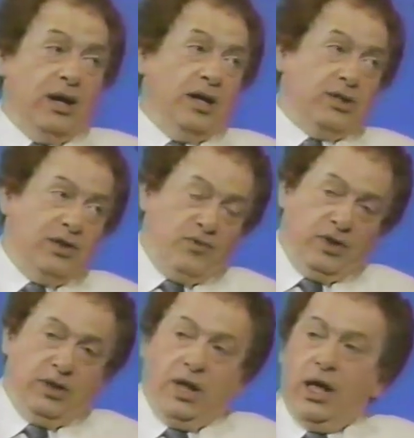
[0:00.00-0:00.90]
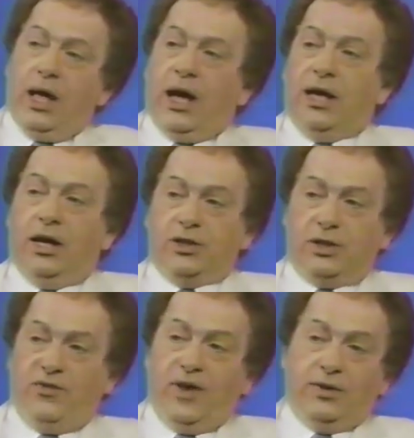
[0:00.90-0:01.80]
I
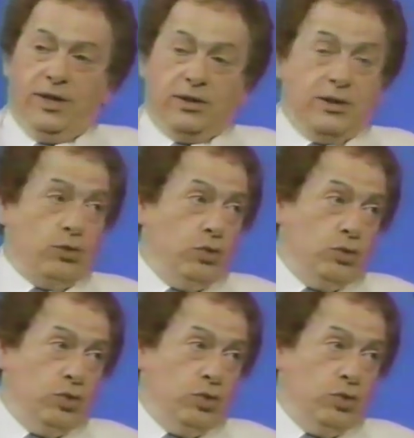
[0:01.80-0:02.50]
honestly found out that you were